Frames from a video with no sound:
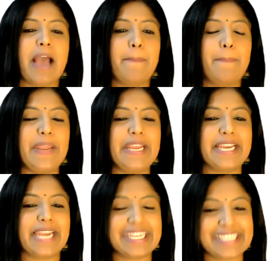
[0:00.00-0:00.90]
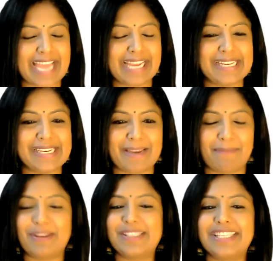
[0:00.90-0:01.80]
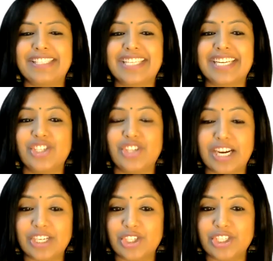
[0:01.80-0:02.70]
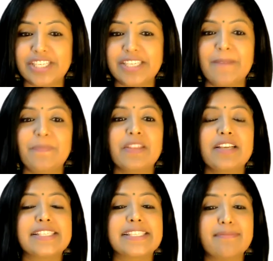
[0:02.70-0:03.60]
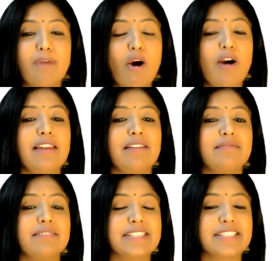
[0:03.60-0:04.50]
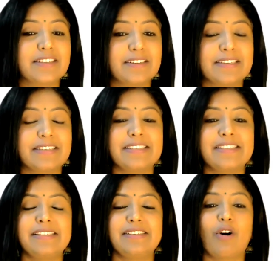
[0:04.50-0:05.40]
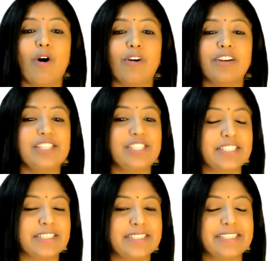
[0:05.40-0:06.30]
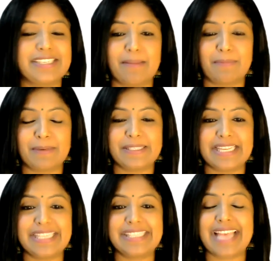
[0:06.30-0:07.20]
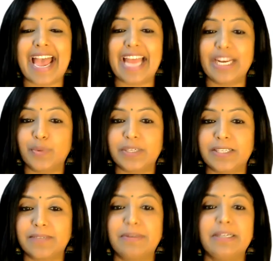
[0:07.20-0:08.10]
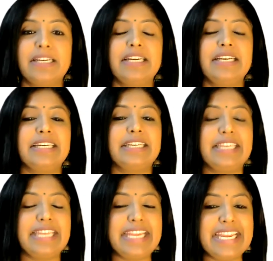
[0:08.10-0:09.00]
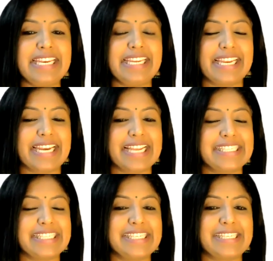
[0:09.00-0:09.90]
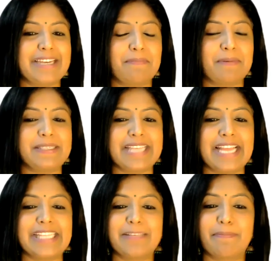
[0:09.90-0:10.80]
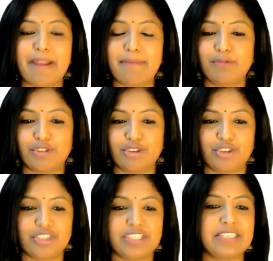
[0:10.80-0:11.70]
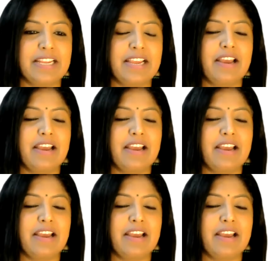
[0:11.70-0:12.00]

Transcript: A pink rectangle represents conjunction. Small circle, orange circle represents adverb. Green crescent represents preposition.